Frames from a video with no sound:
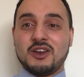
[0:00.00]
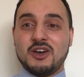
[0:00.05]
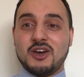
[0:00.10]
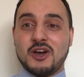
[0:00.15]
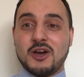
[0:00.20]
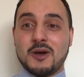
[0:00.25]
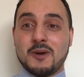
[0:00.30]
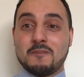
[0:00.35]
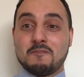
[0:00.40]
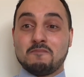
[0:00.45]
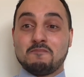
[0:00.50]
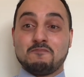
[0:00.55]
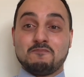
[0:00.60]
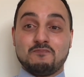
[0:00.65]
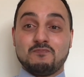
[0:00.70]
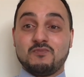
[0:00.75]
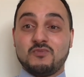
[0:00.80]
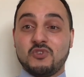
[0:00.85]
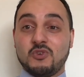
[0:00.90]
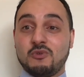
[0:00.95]

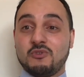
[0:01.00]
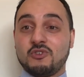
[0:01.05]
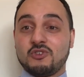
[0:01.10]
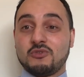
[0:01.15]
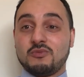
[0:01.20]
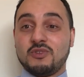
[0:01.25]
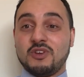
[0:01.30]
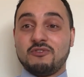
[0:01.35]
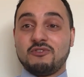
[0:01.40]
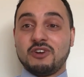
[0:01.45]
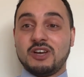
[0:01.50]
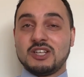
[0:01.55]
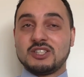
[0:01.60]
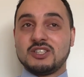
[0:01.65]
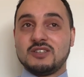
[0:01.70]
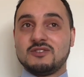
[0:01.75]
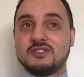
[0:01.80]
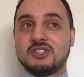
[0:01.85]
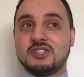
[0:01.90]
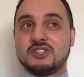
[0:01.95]
So we've got some different
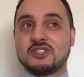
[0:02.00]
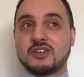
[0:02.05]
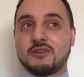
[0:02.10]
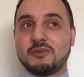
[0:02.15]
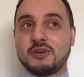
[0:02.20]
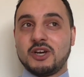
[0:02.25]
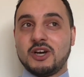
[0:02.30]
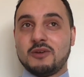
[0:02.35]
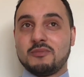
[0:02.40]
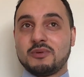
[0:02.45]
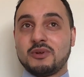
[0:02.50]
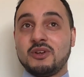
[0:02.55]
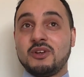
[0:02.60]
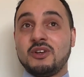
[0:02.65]
activities coming up.